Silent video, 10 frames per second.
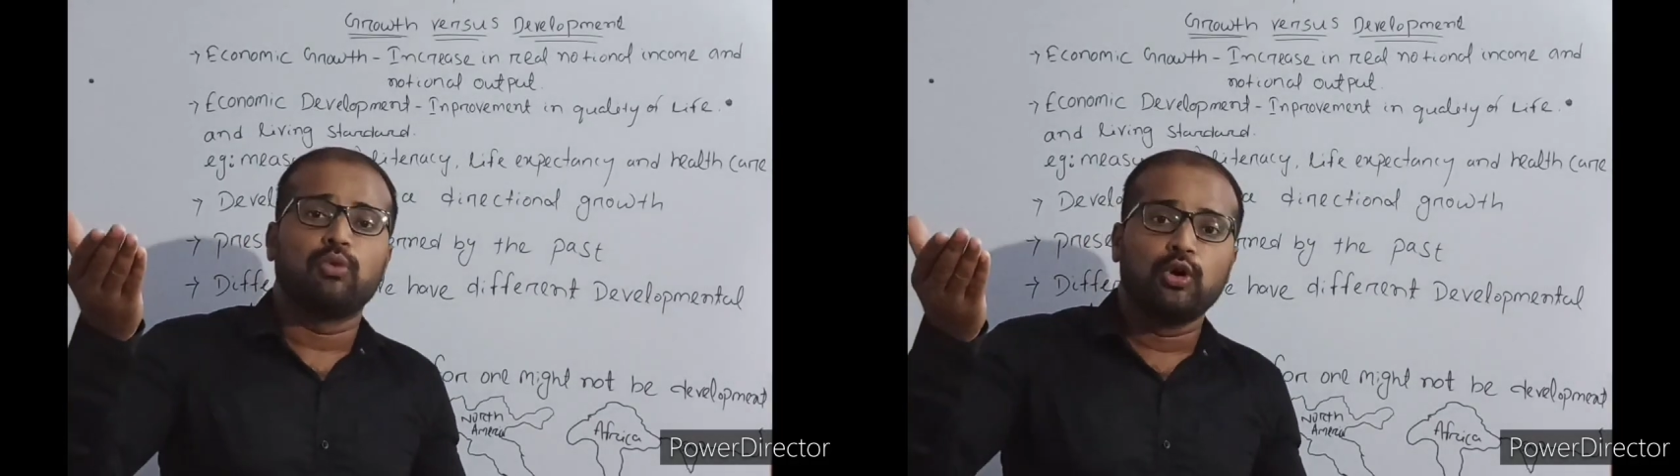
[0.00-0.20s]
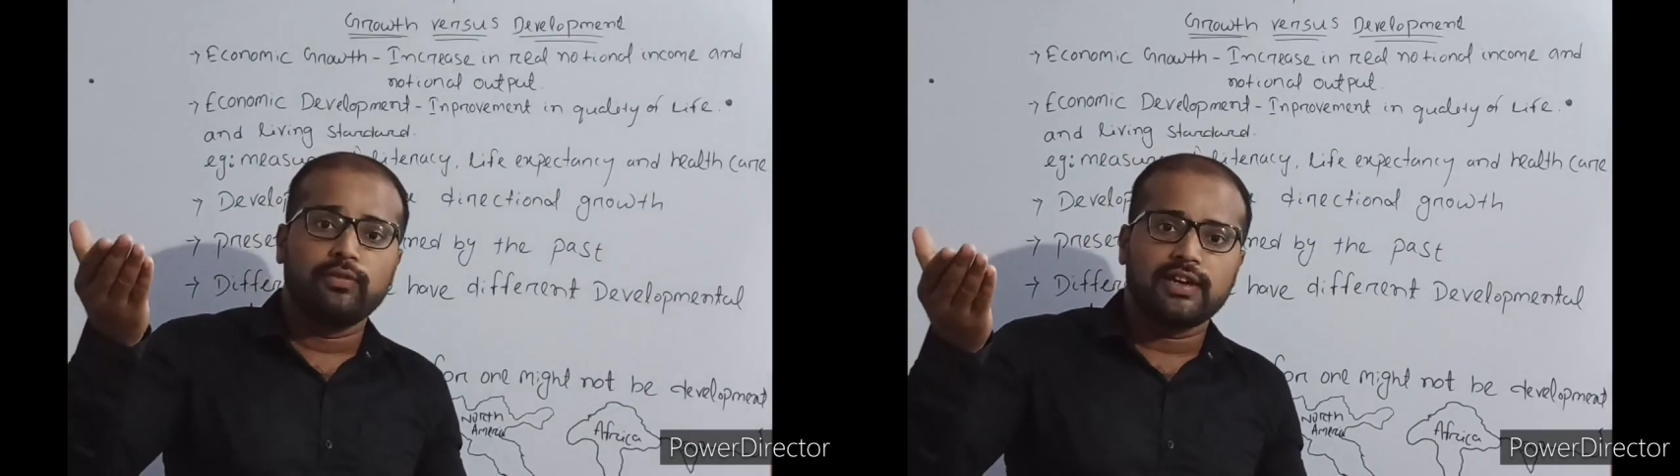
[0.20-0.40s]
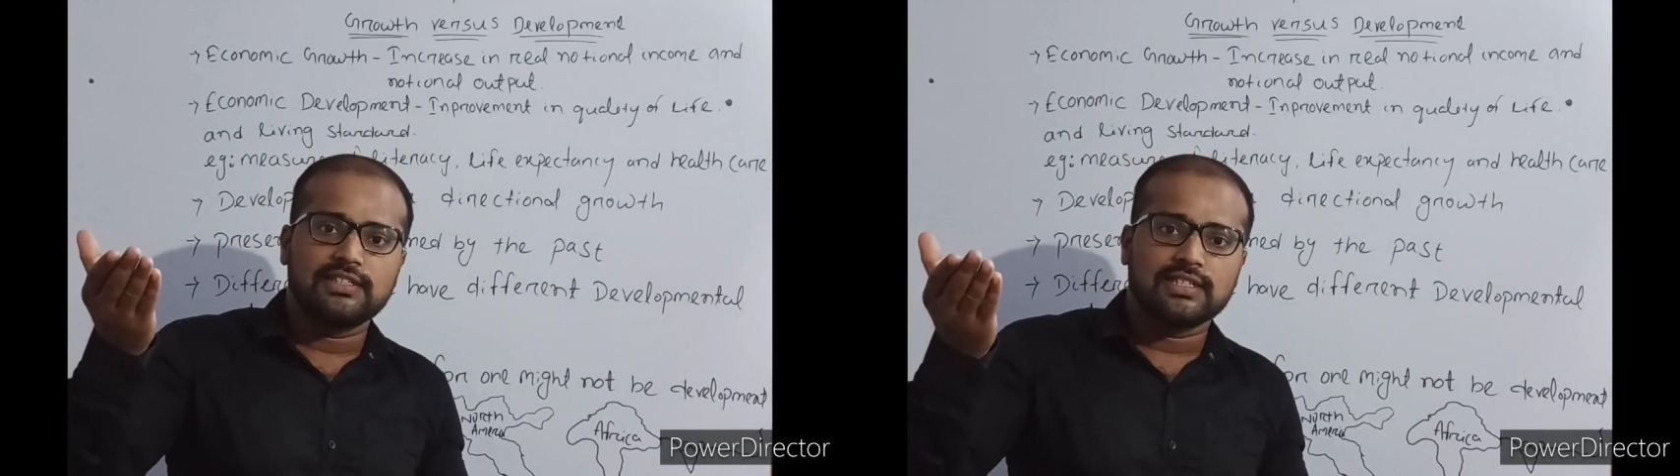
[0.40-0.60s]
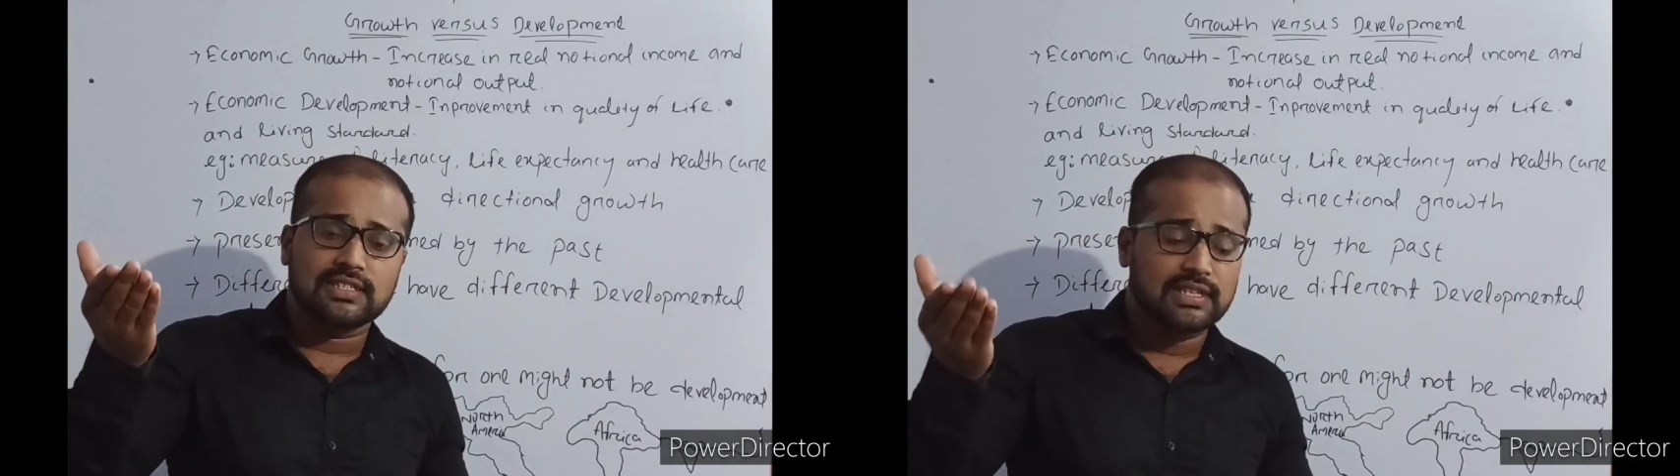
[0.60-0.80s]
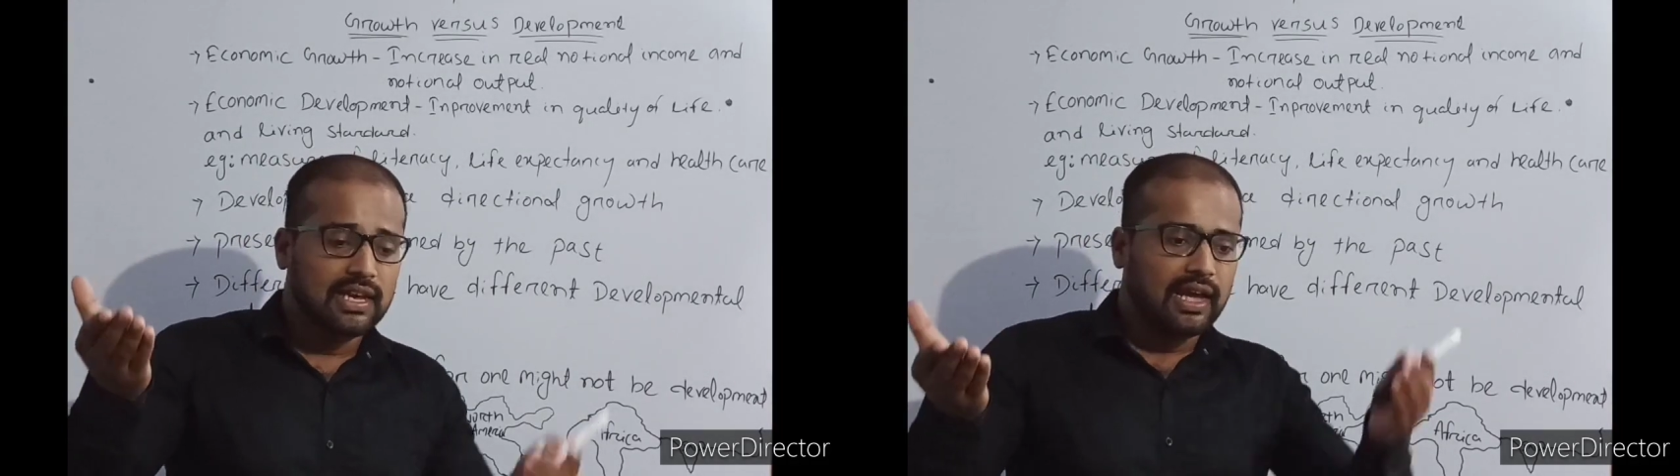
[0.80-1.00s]
more
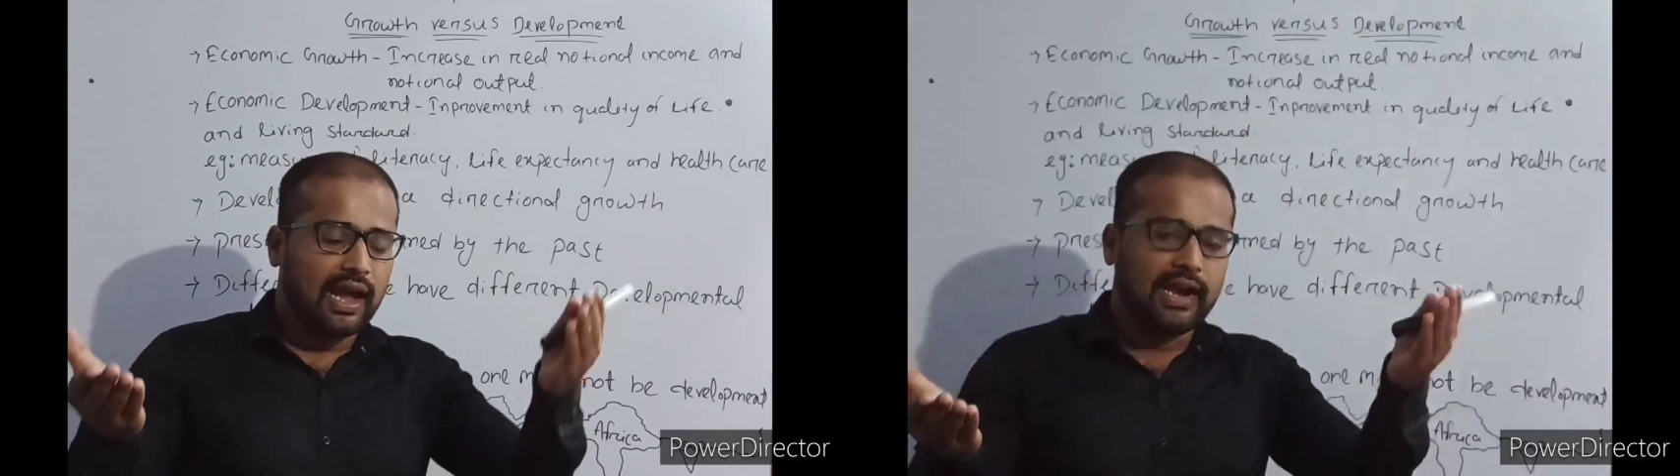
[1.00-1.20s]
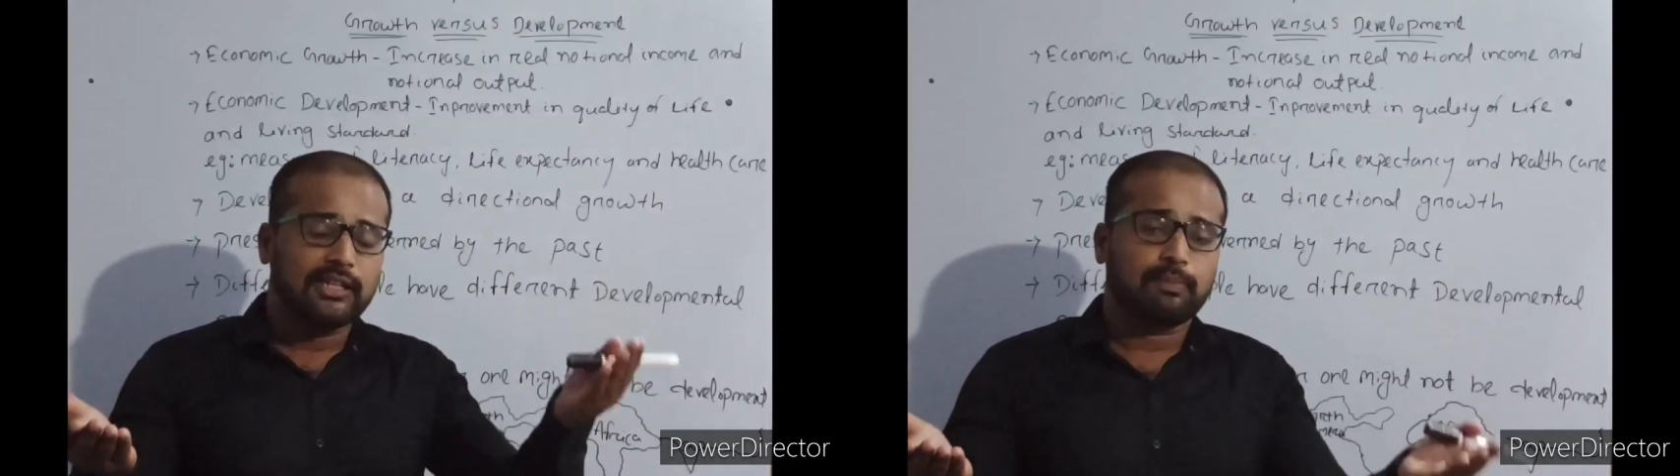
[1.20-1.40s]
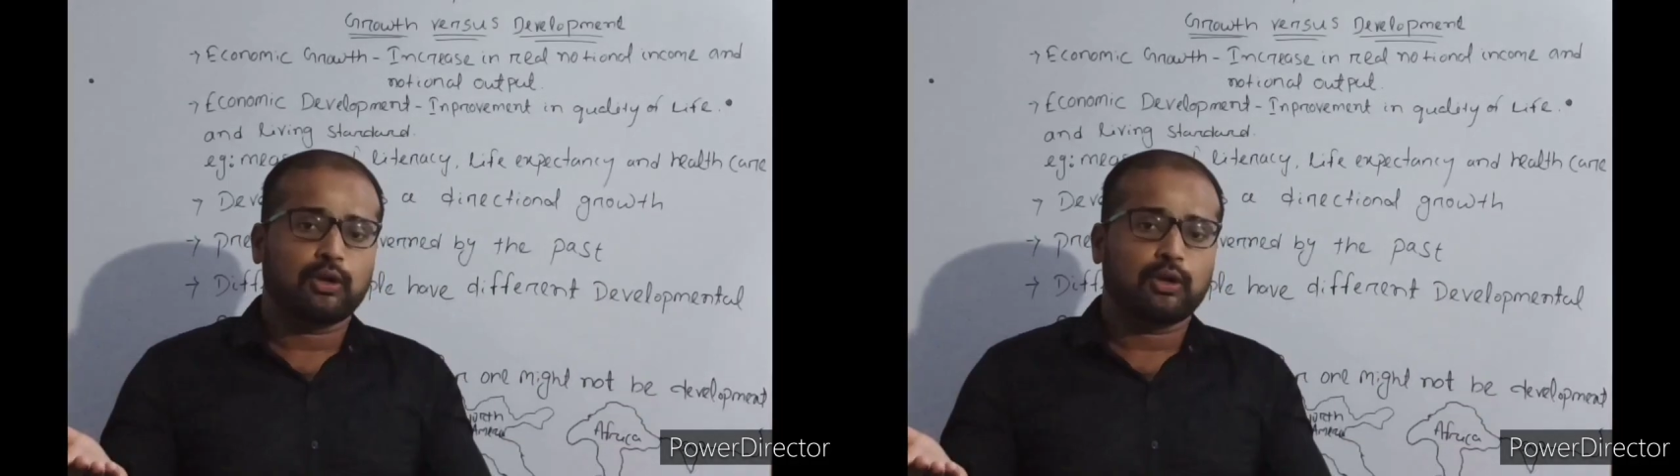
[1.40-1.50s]
wages, and the